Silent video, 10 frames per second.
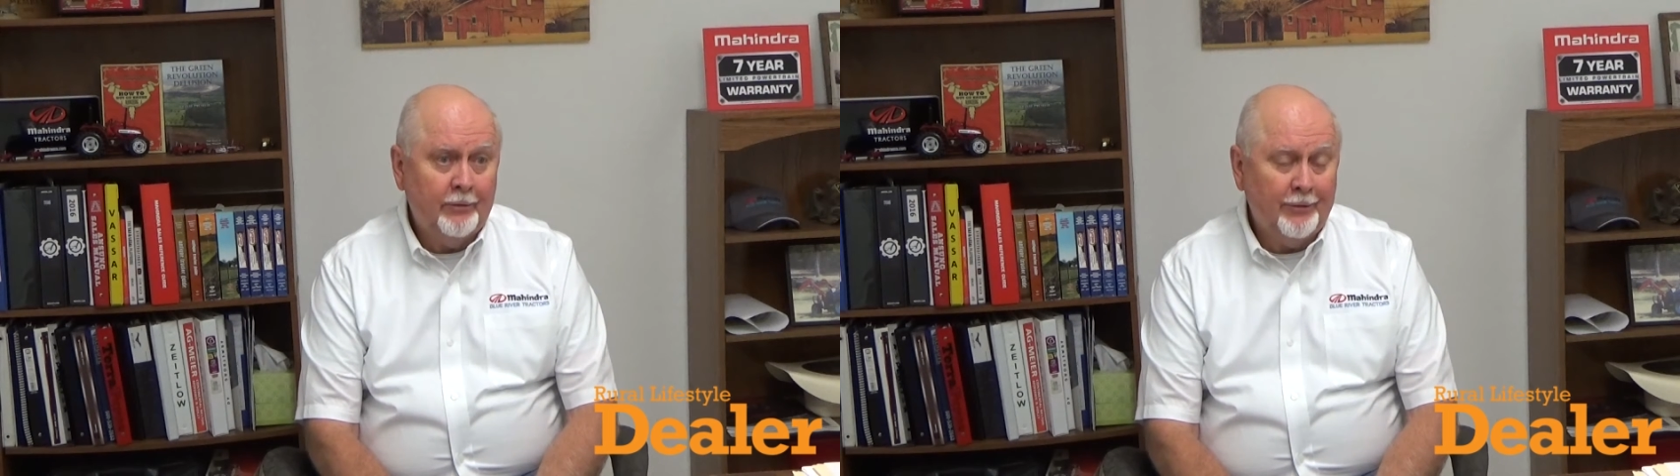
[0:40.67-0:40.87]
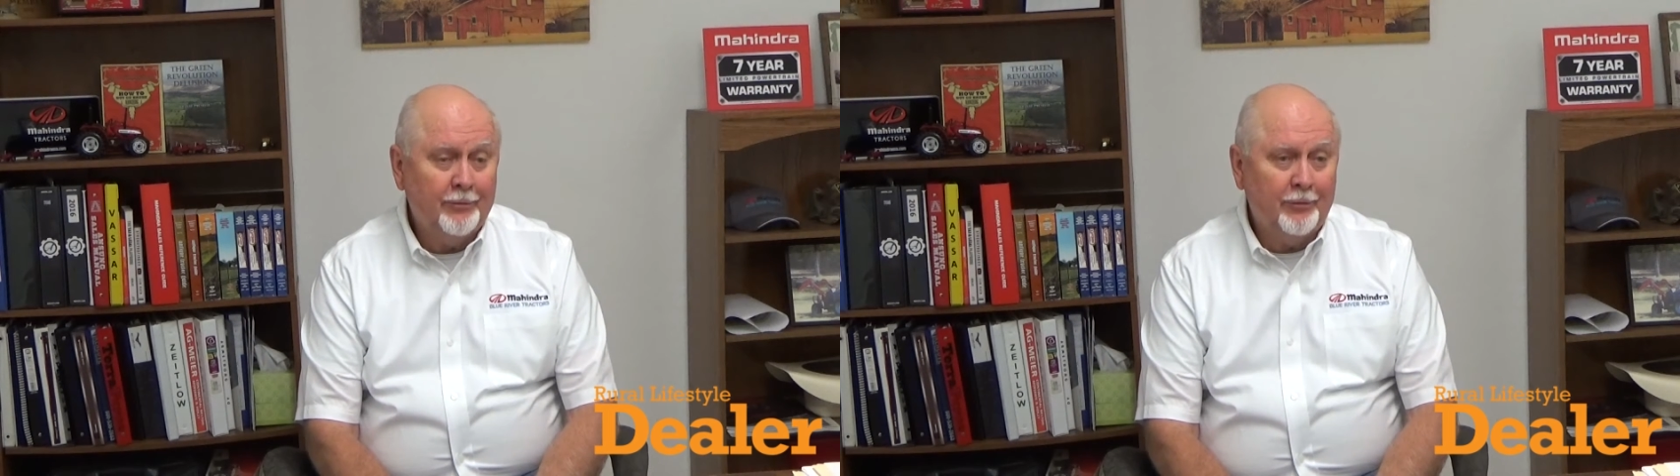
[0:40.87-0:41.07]

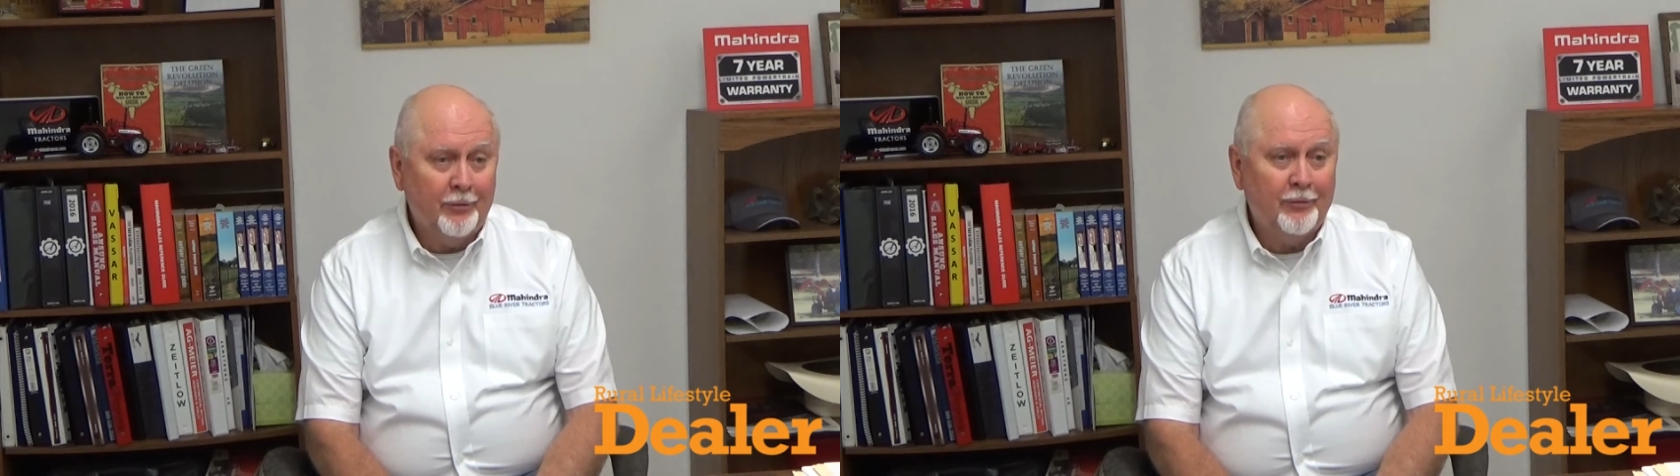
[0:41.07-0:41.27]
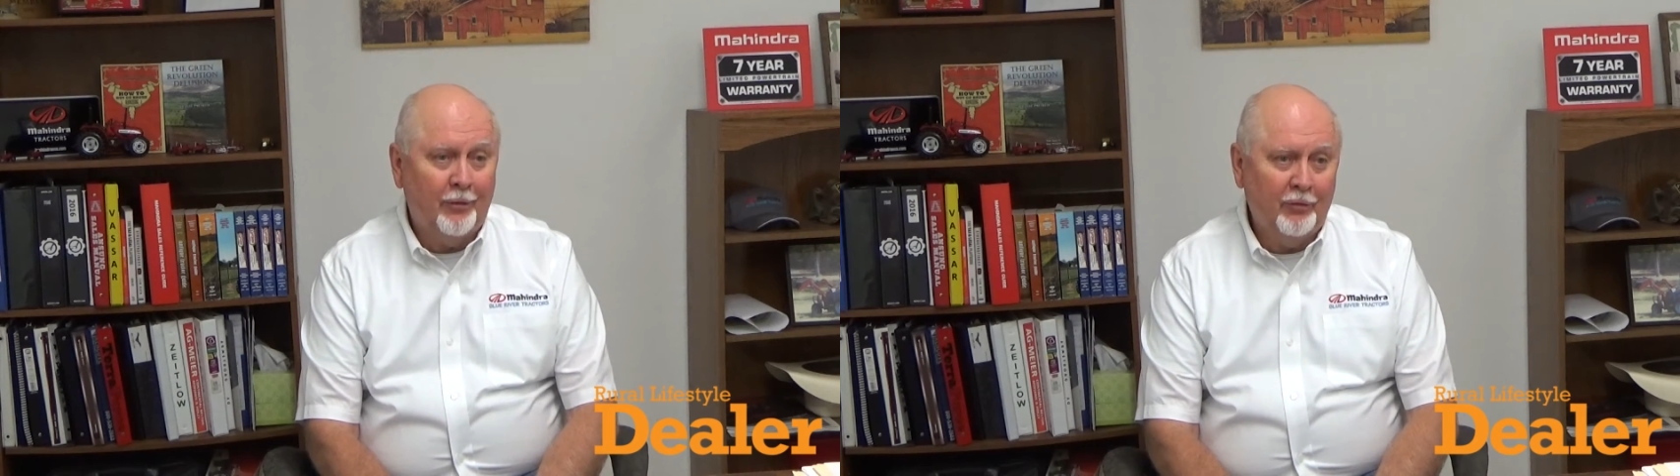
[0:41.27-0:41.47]
just to
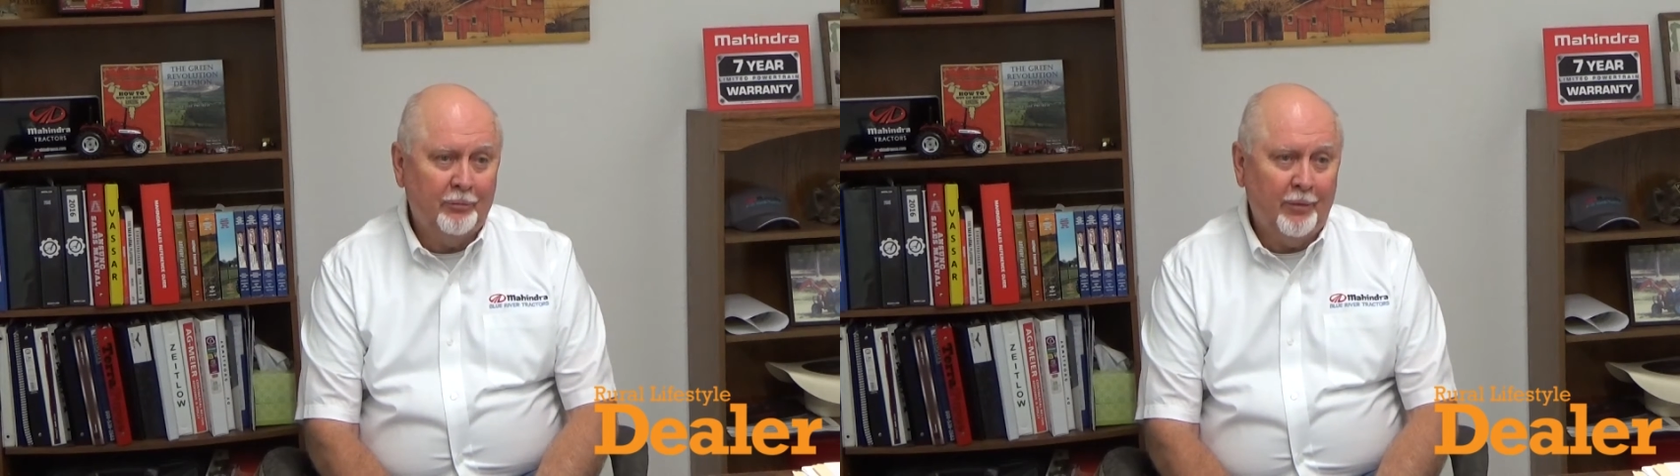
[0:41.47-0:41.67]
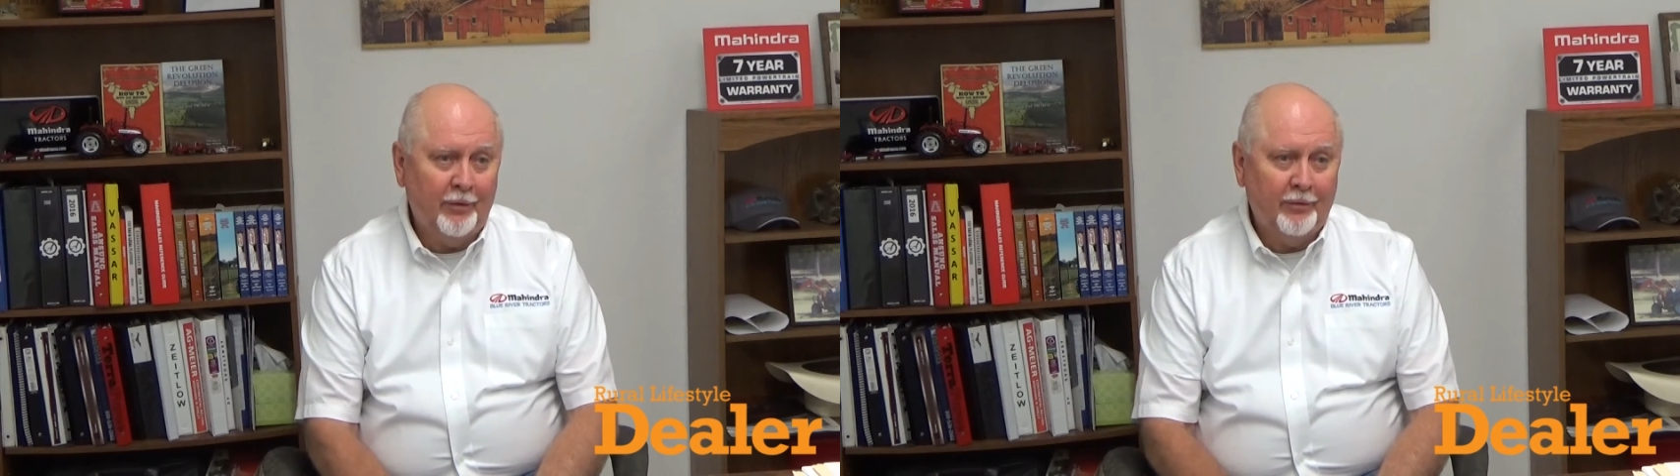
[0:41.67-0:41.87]
the
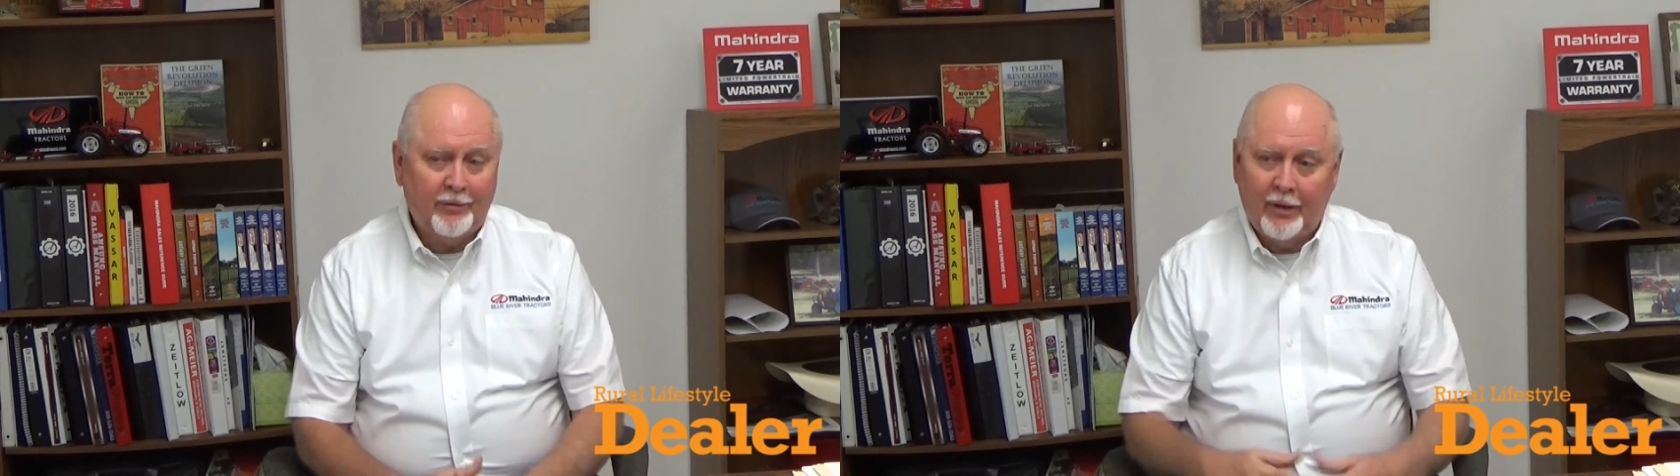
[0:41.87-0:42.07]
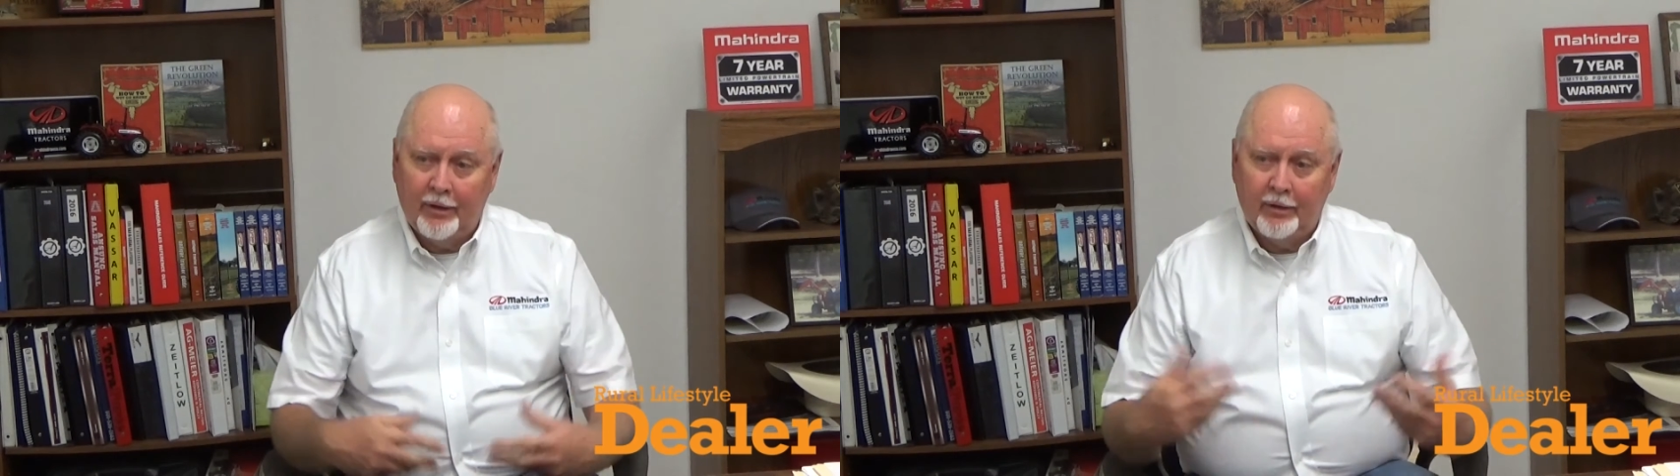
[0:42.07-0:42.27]
service
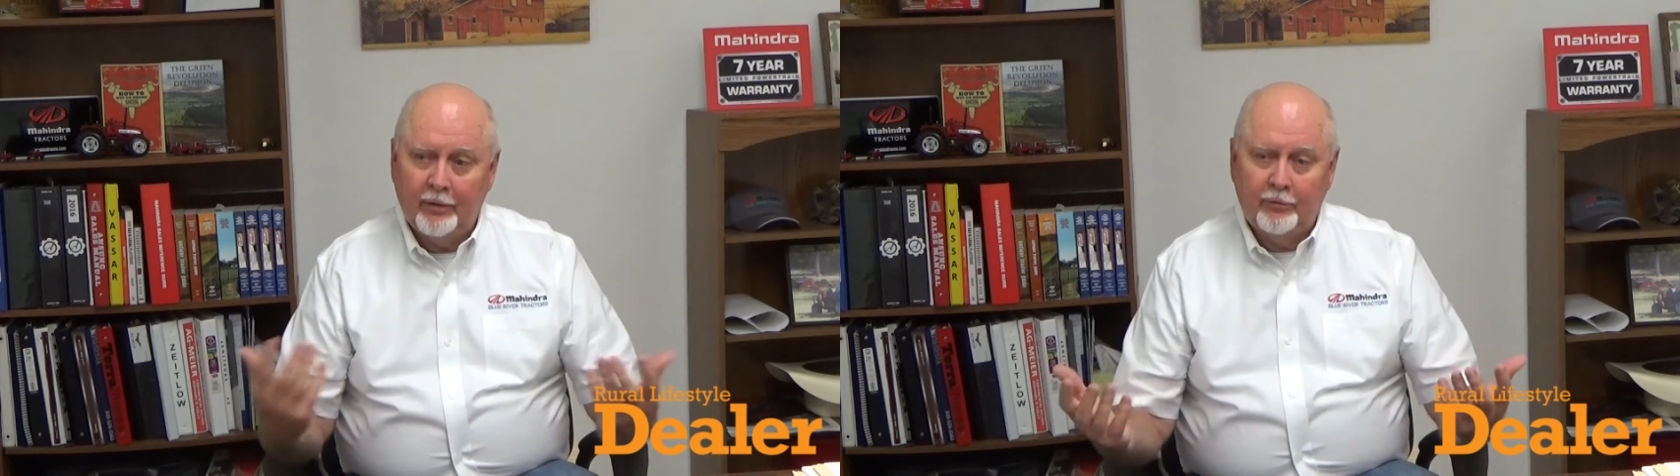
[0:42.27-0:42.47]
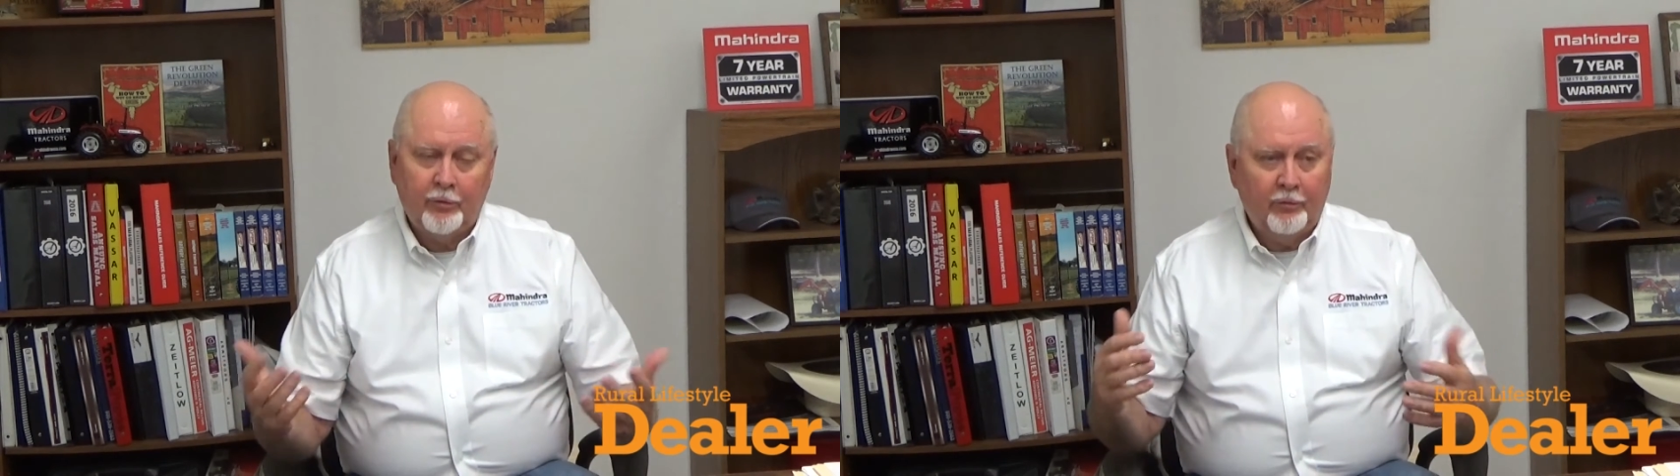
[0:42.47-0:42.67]
business, kind of
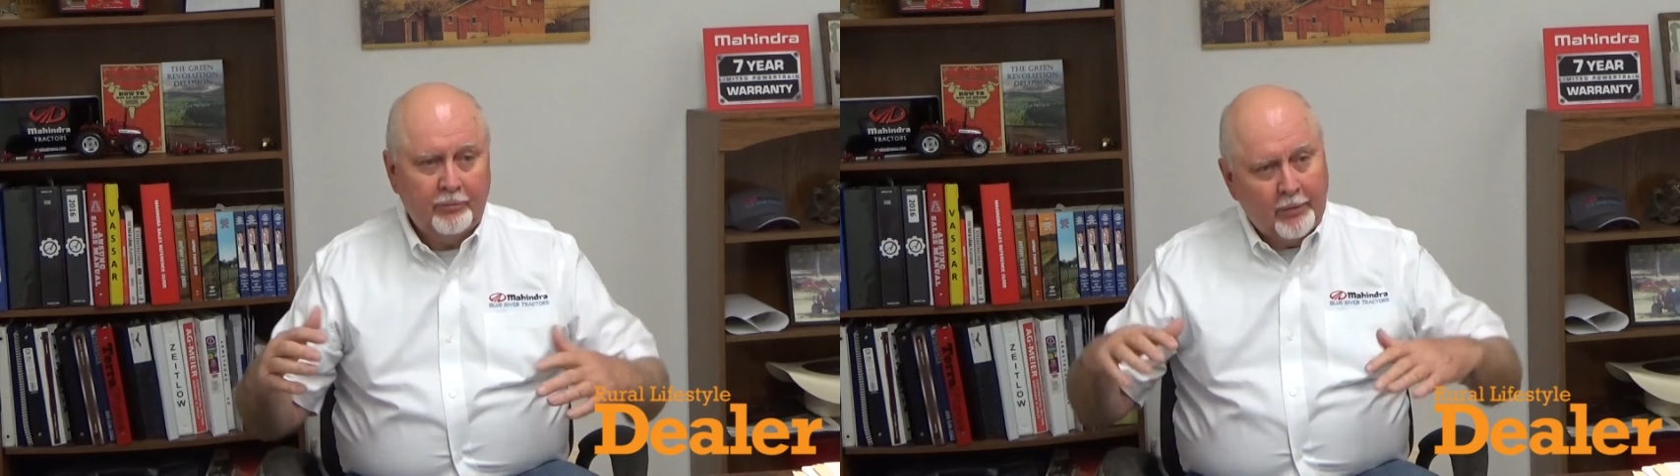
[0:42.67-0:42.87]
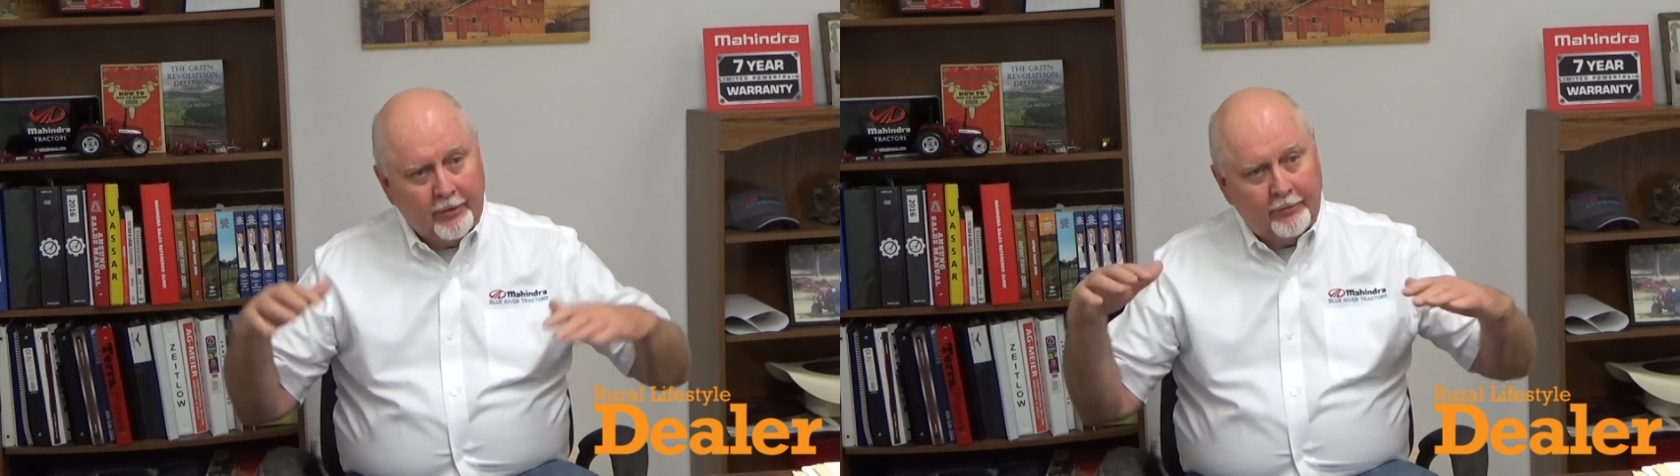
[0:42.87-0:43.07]

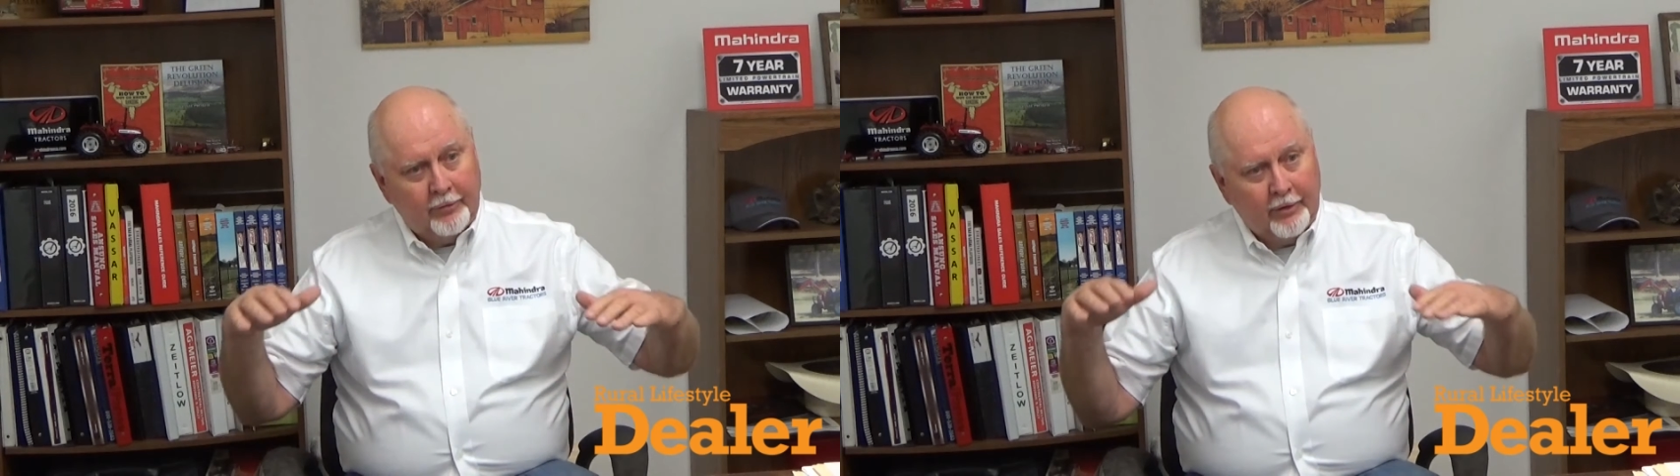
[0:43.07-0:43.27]
service business,